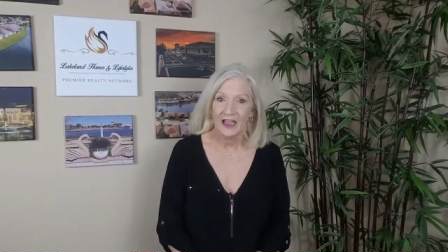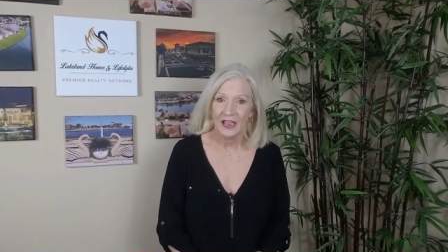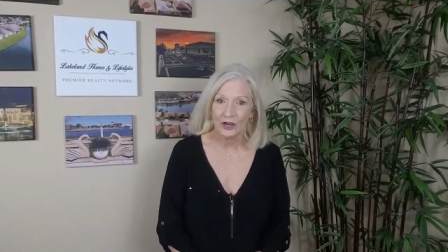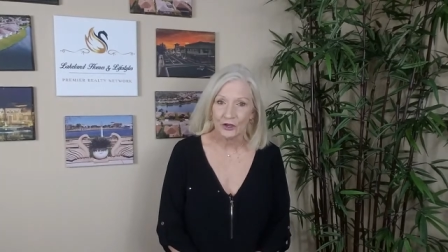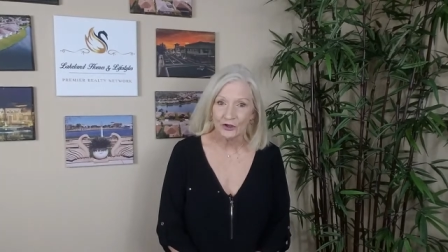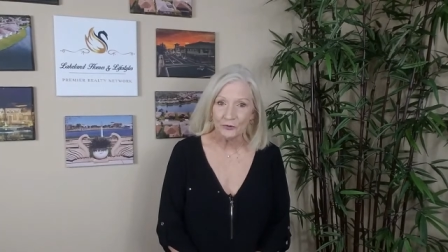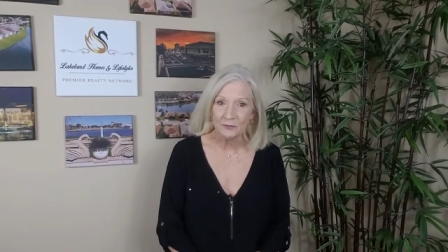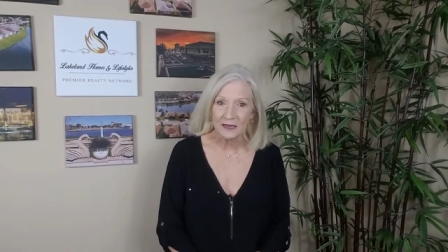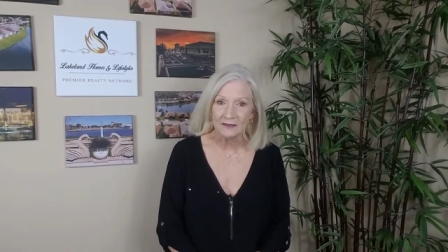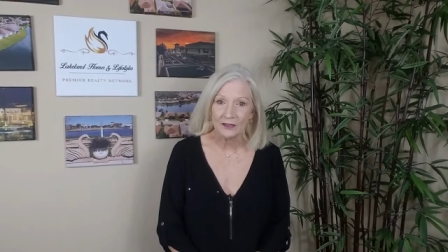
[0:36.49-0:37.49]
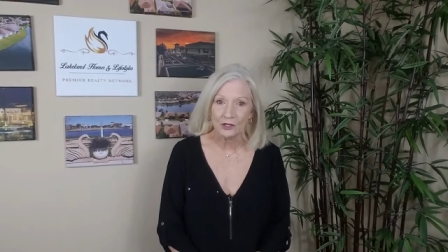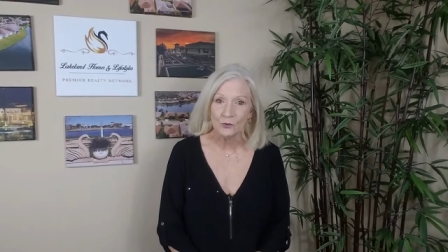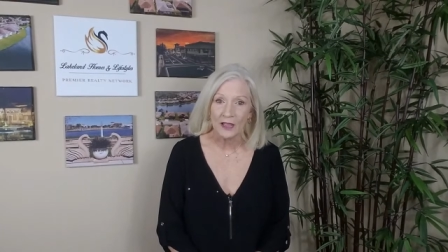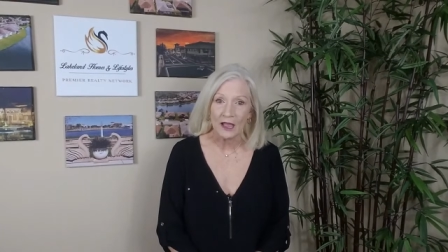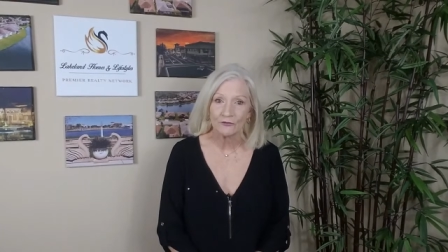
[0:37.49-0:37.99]
and could mean that
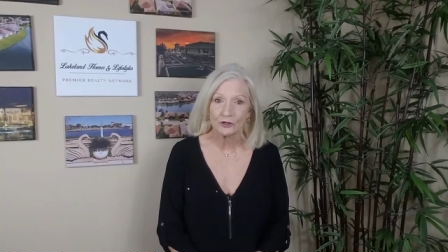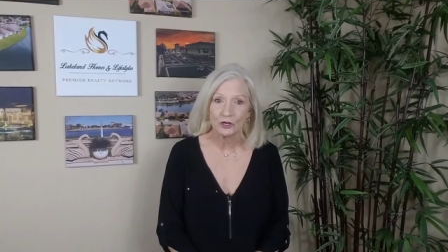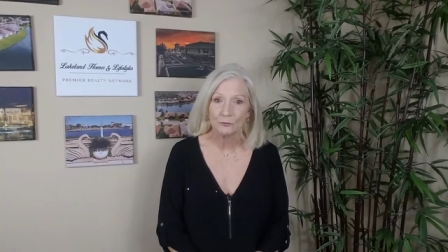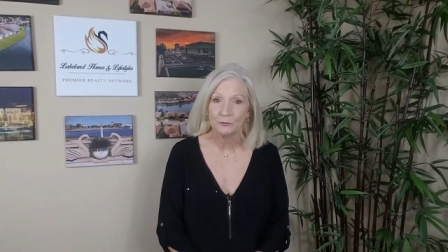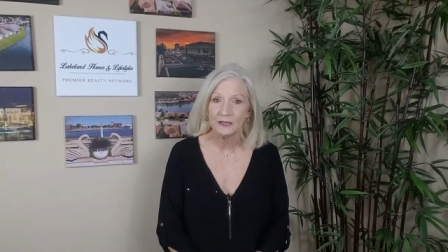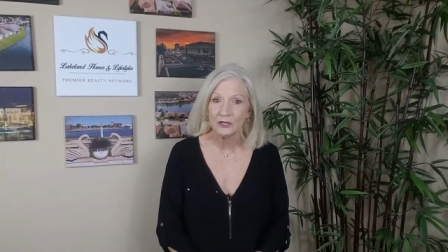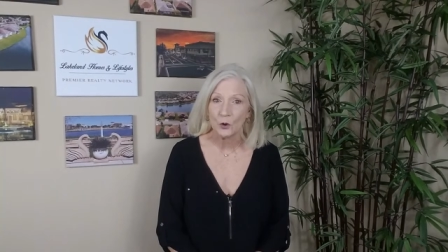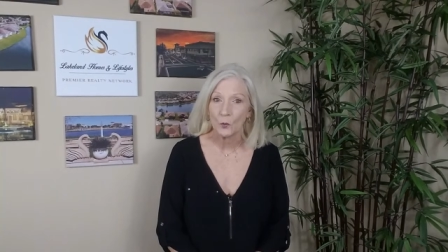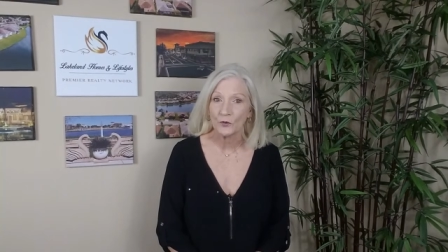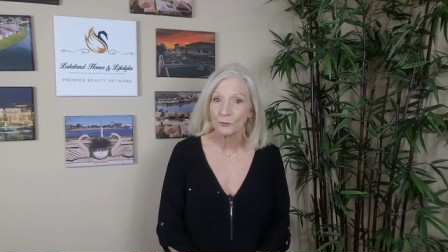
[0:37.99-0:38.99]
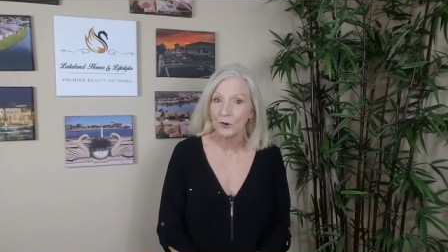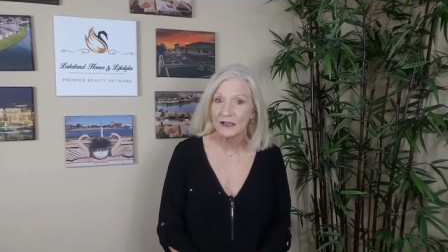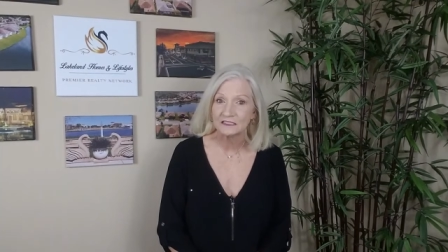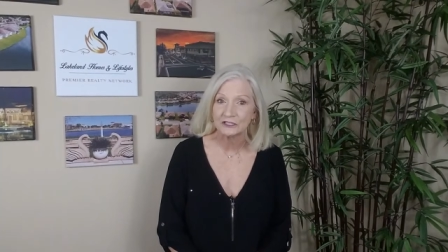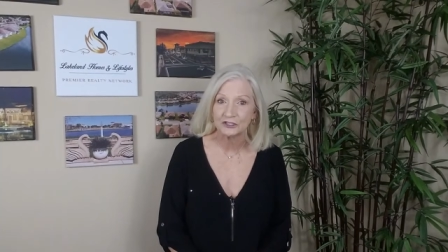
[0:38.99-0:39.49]
you have to compete with
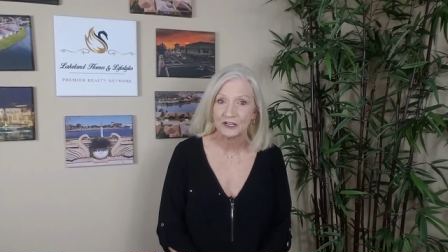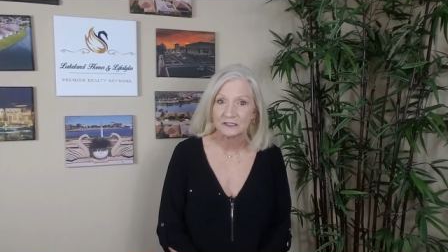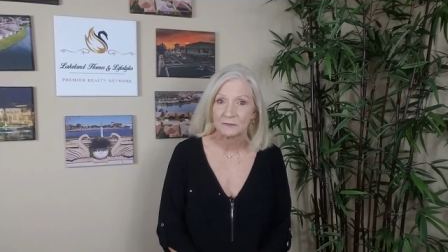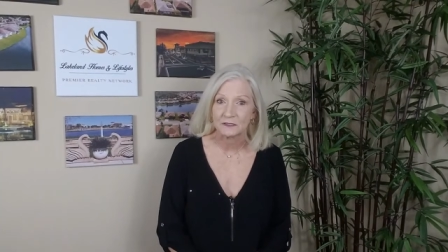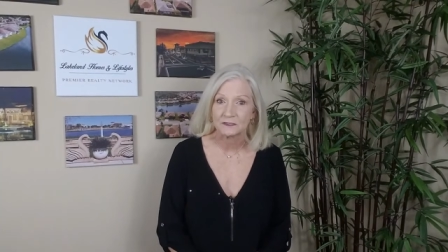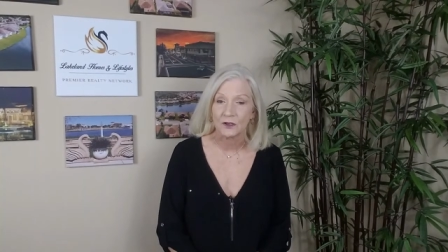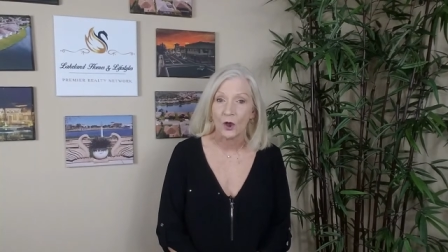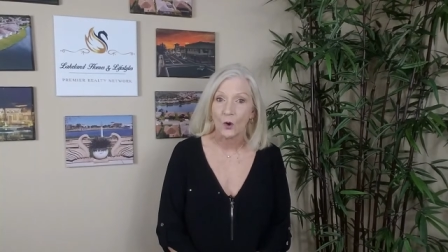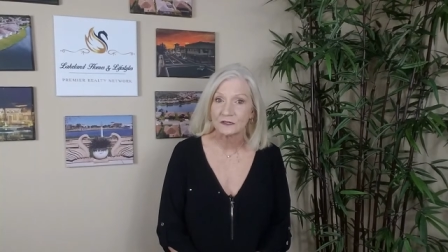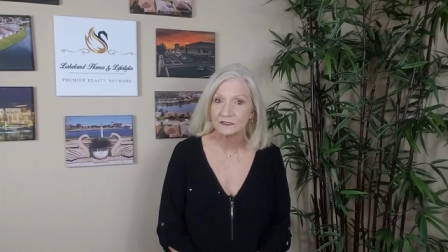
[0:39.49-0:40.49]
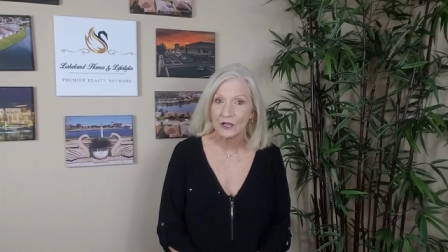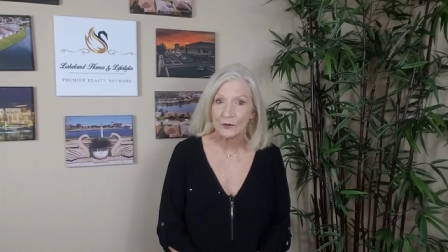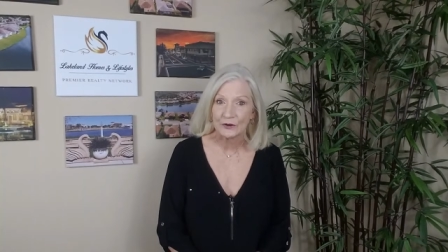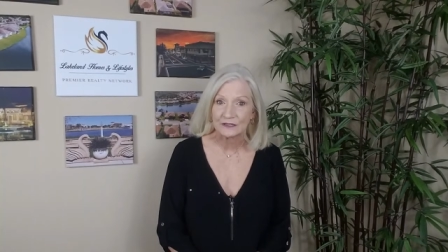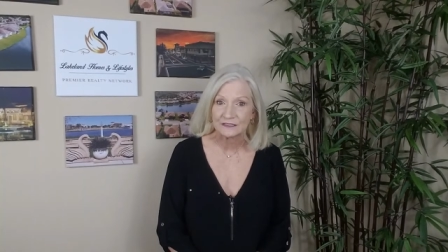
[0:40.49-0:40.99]
price adjustments or
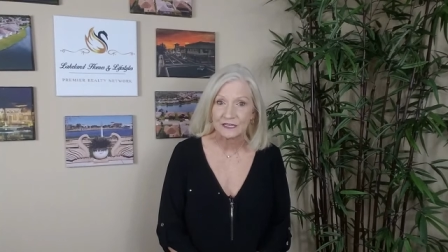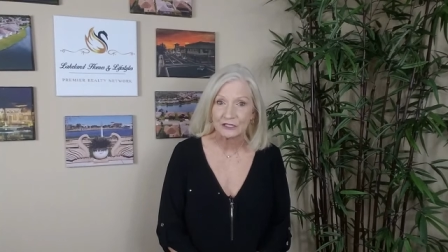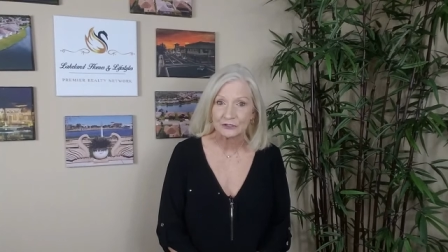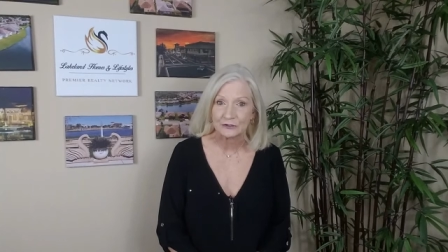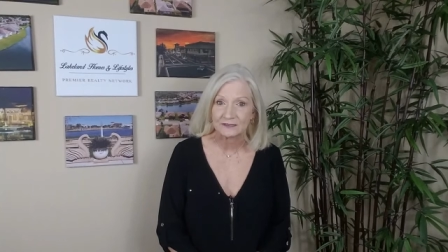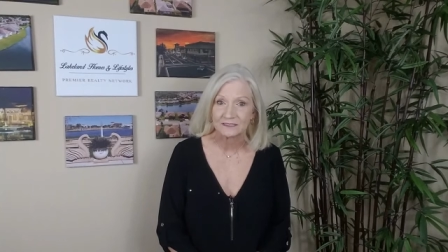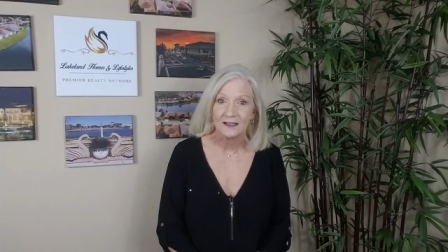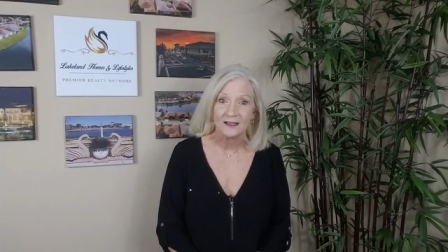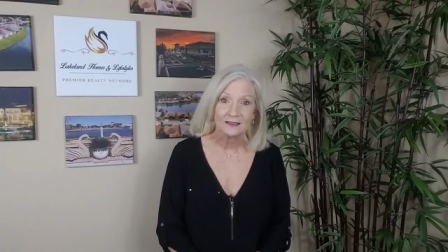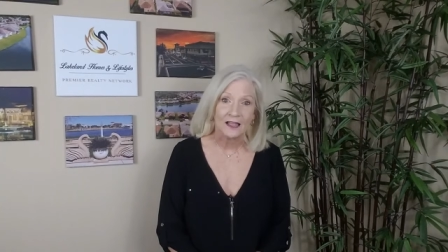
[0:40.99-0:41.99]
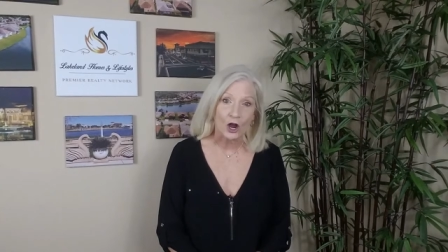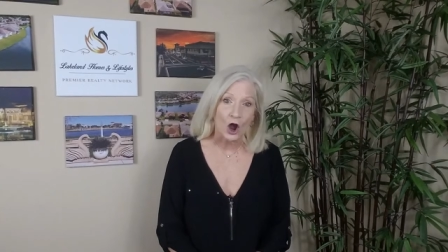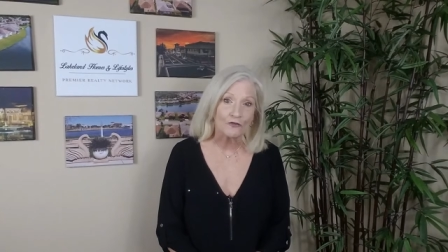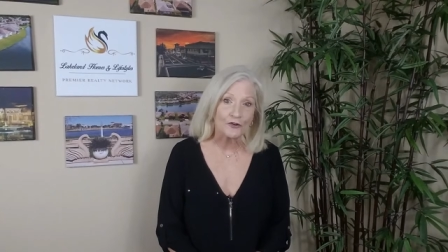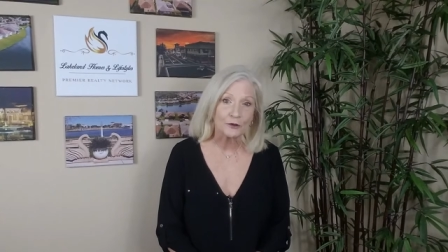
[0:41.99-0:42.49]
seller concessions, like
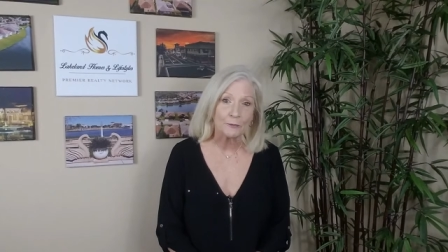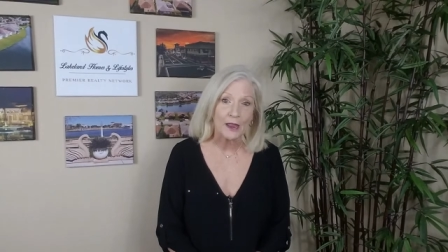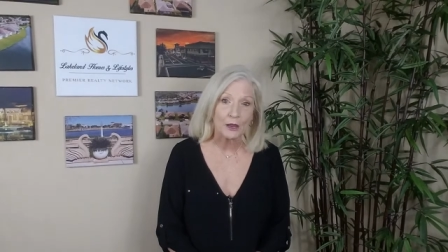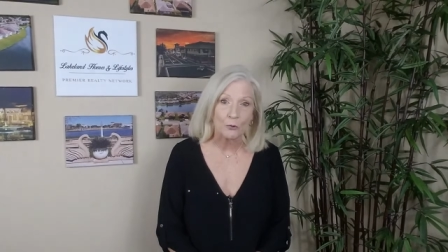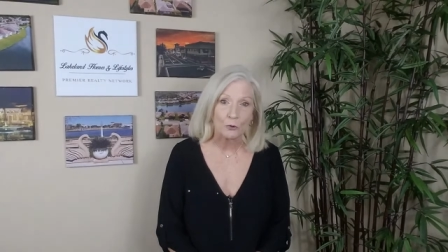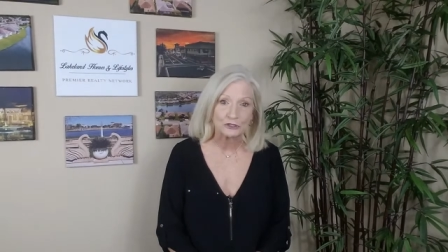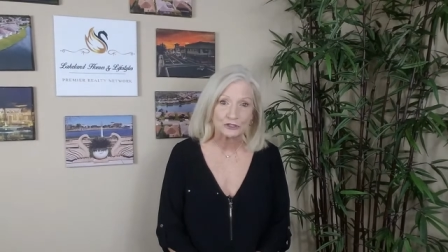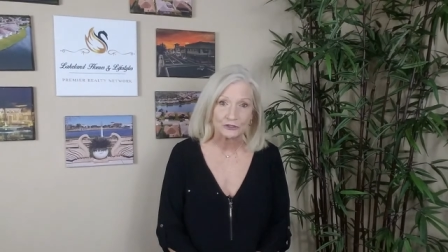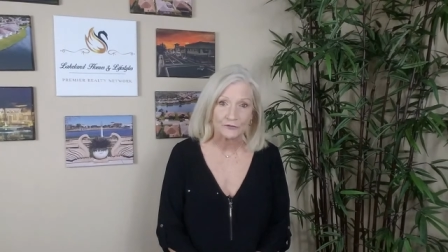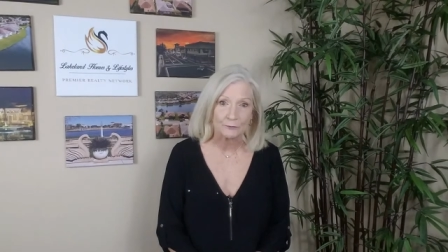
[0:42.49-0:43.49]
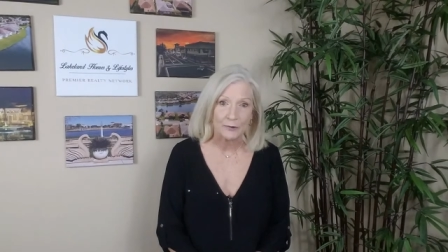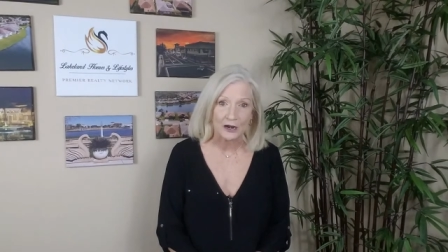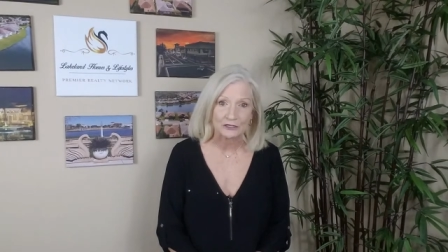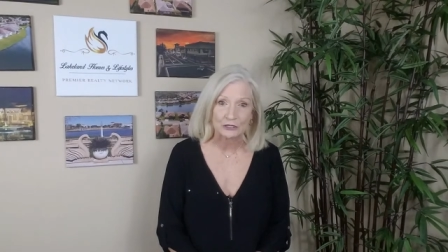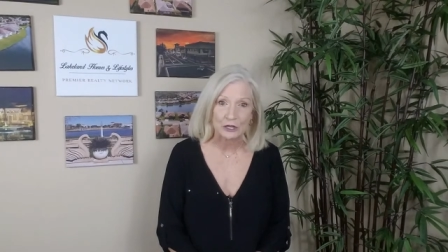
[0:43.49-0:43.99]
offering to pay a portion of the
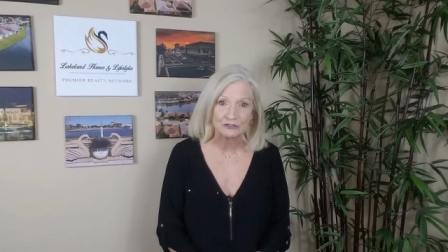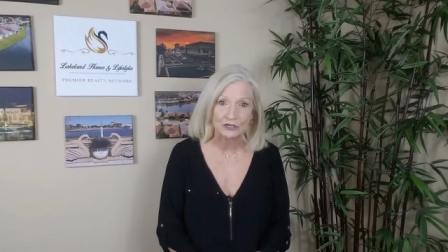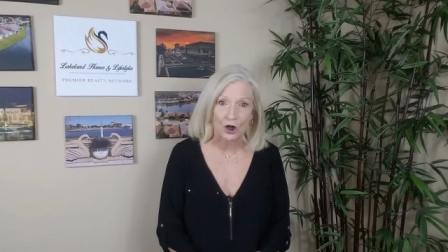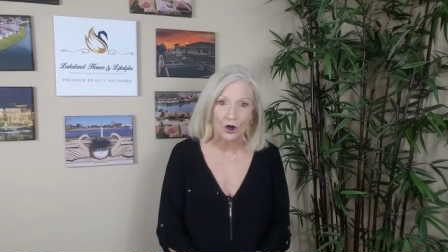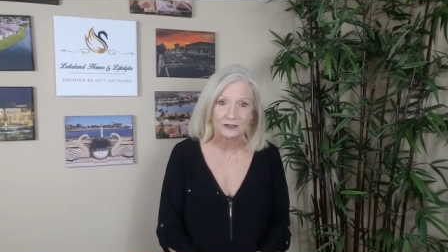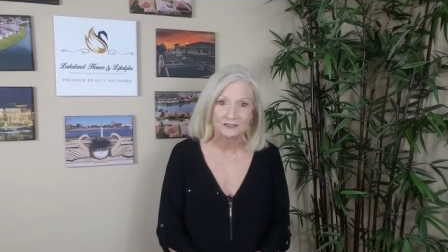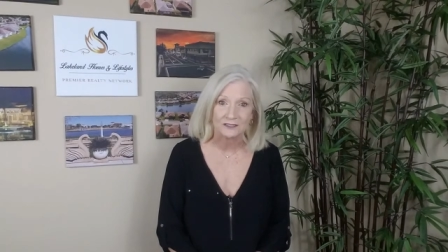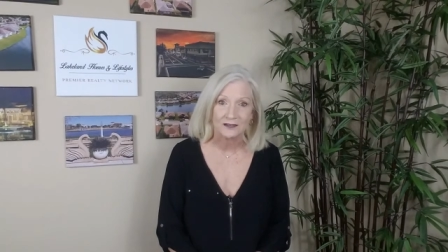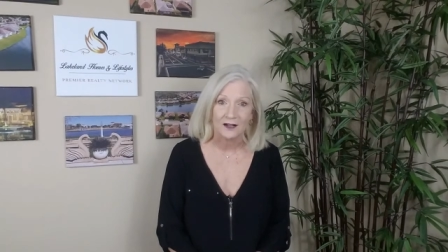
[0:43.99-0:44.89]
buyer's closing cost,